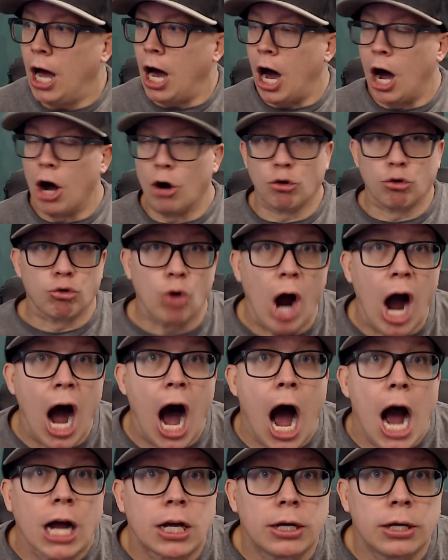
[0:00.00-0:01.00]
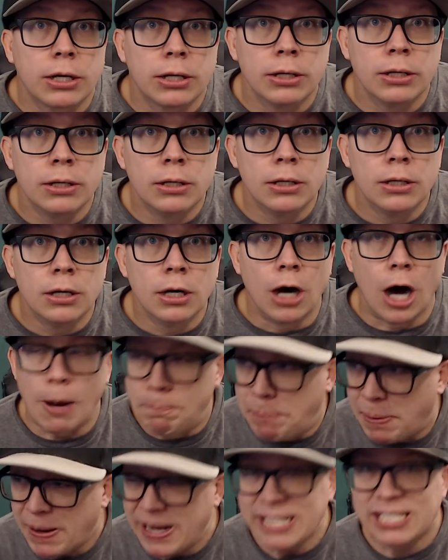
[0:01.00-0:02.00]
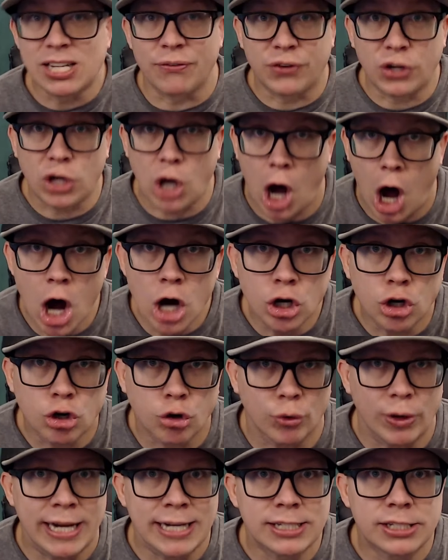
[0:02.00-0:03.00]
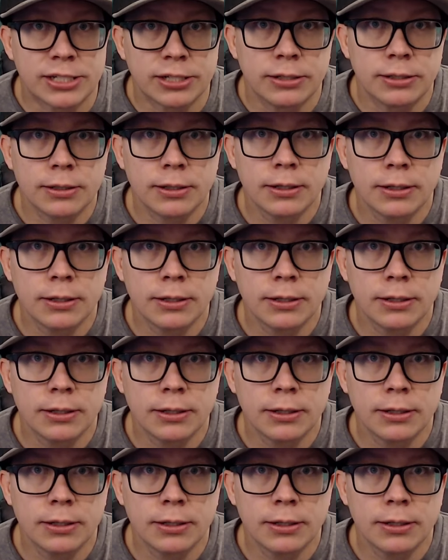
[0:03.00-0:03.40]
a rock, a piece of concrete,